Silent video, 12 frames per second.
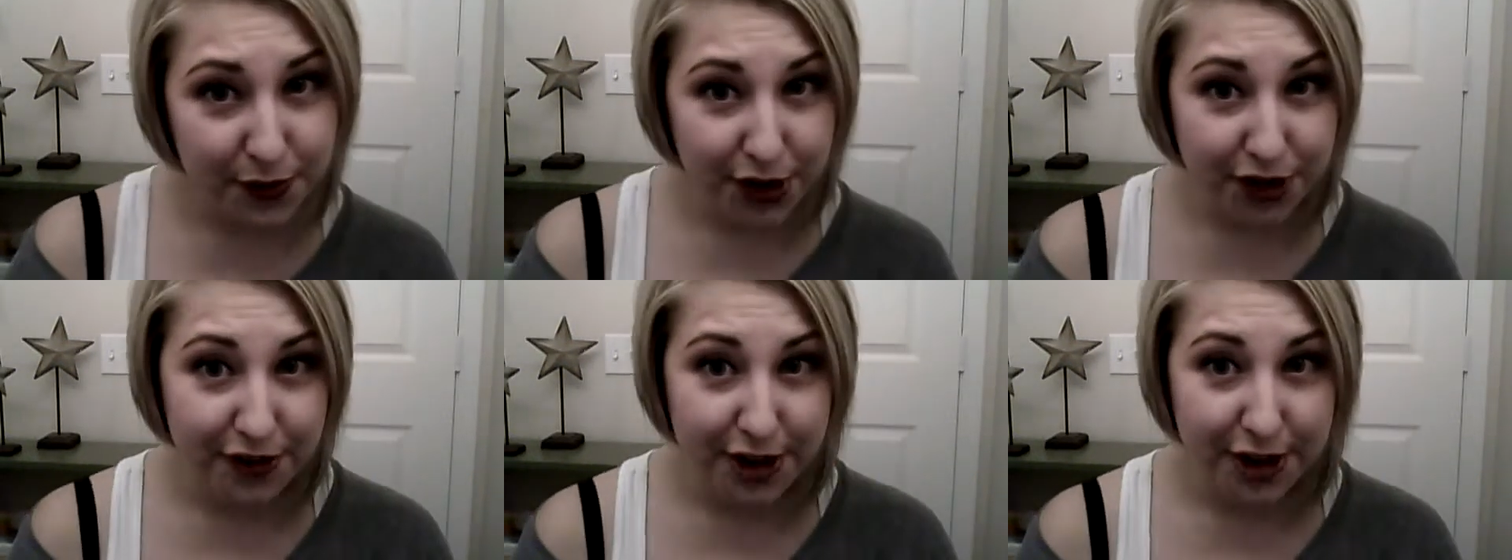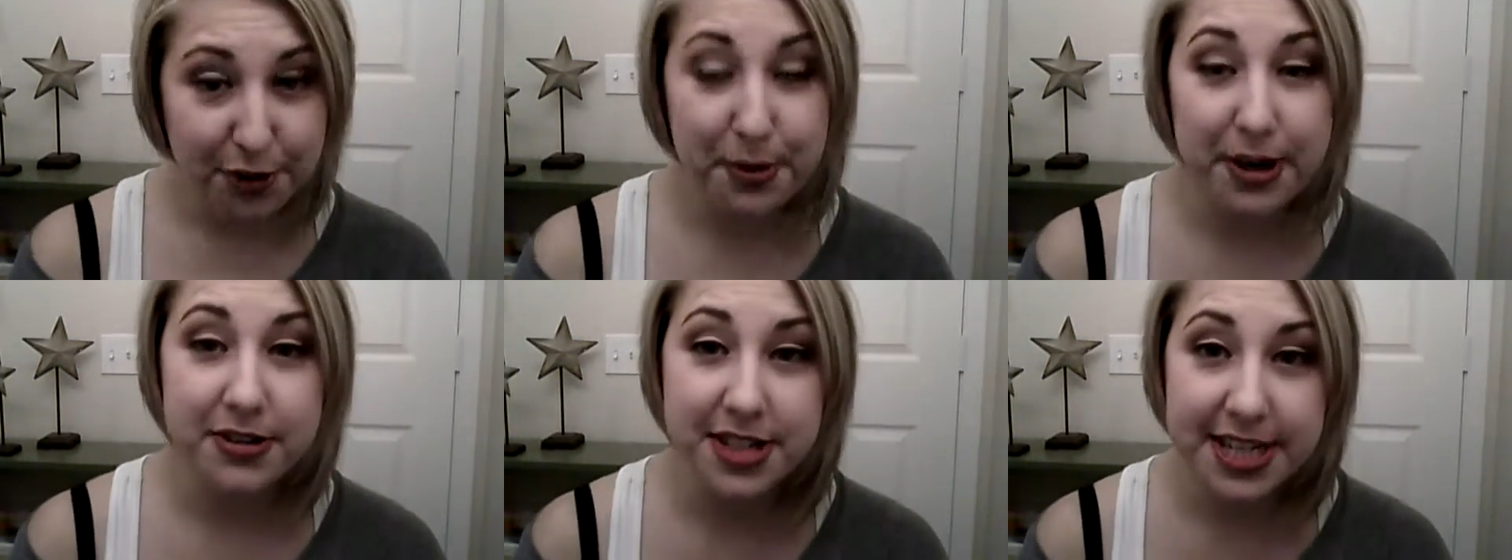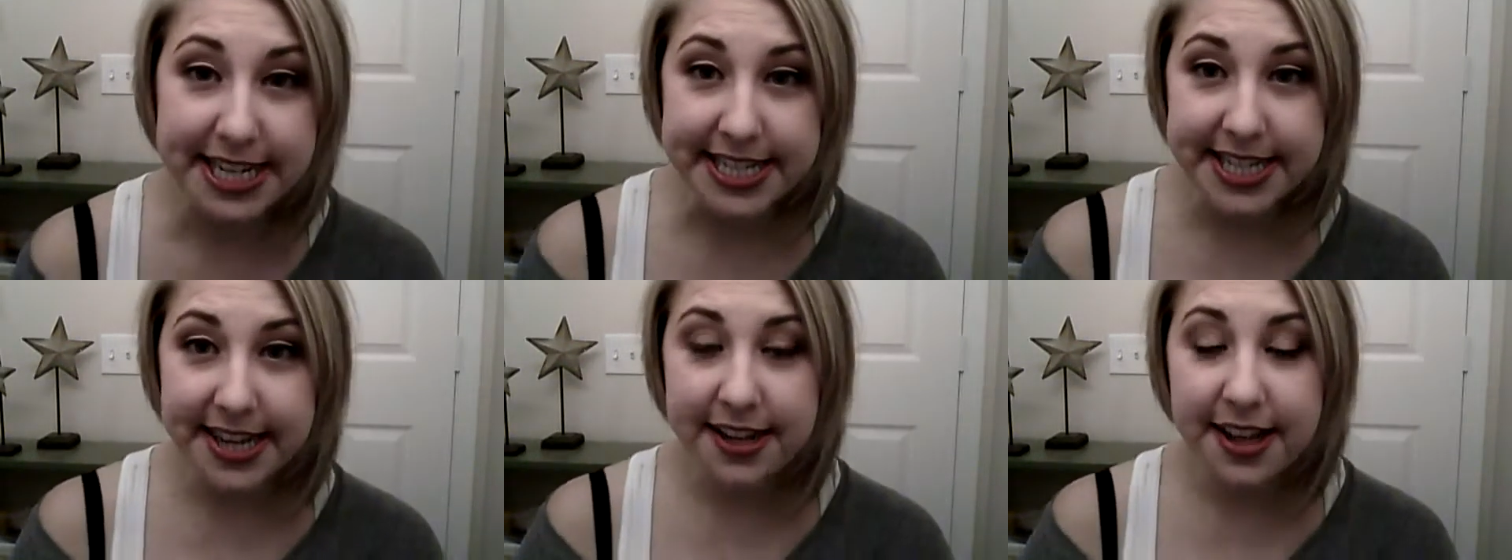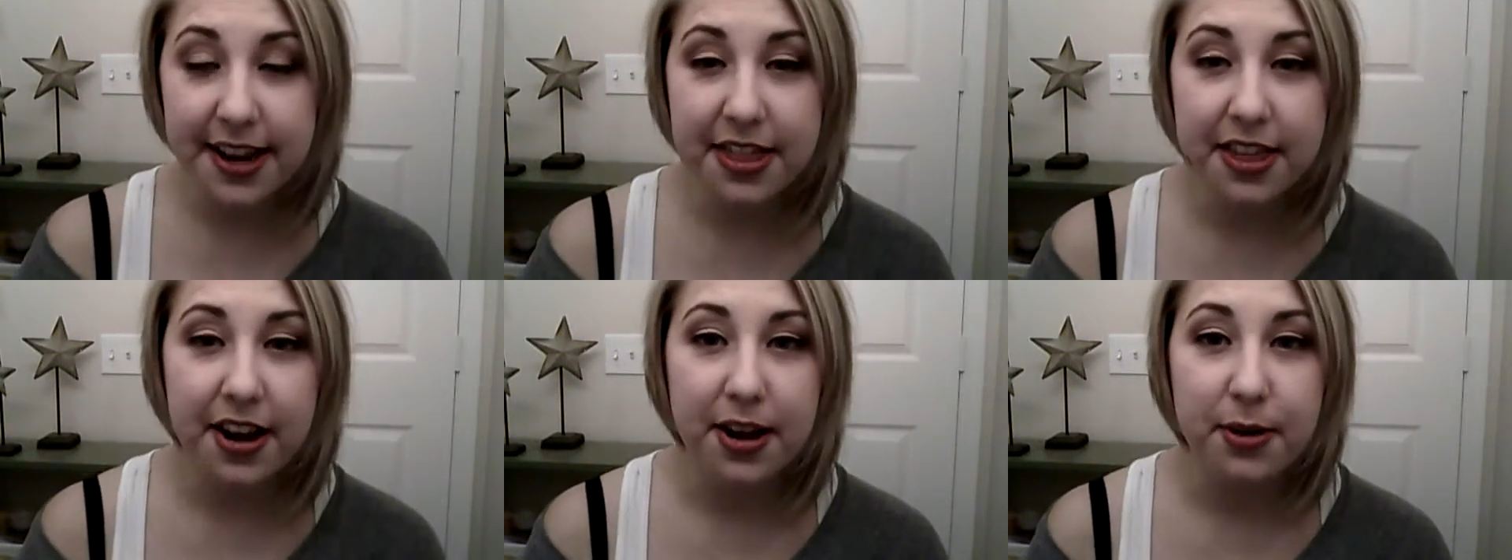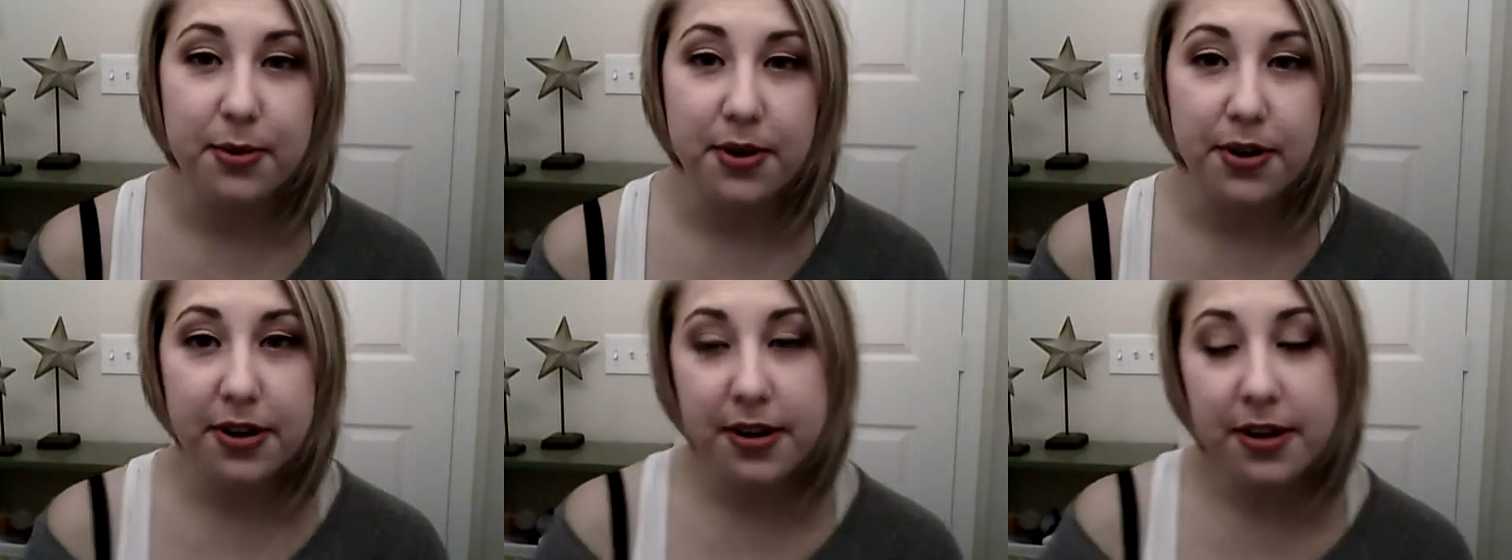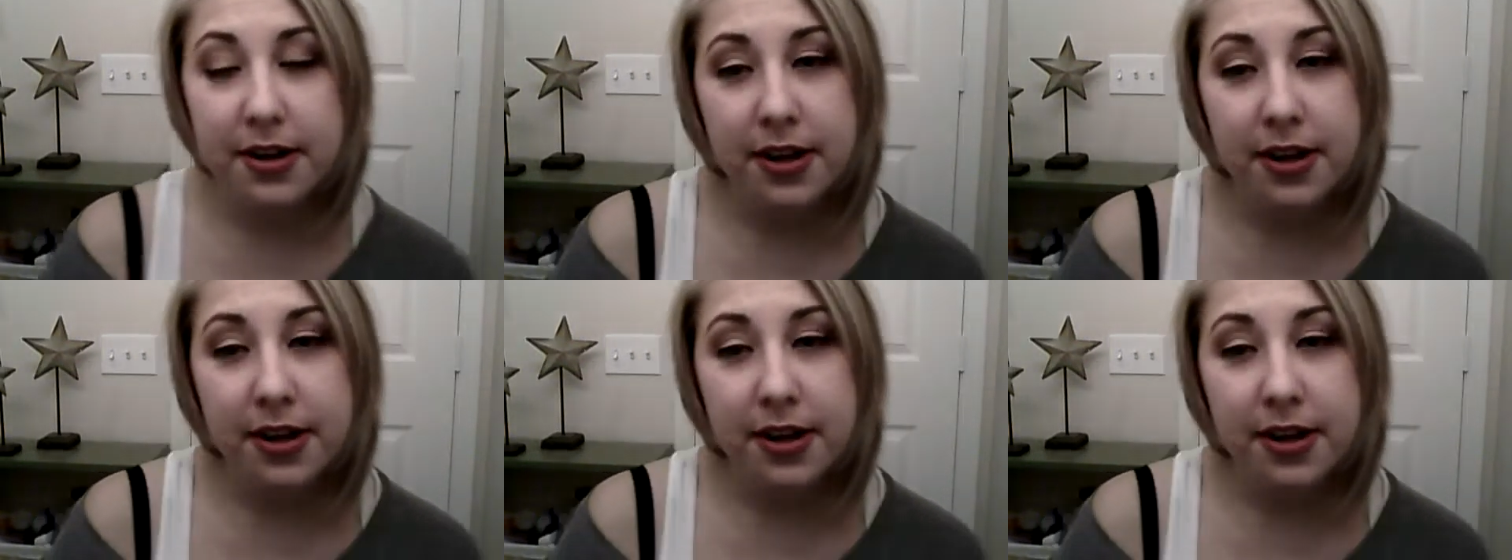for a video about teasing, and I thought I would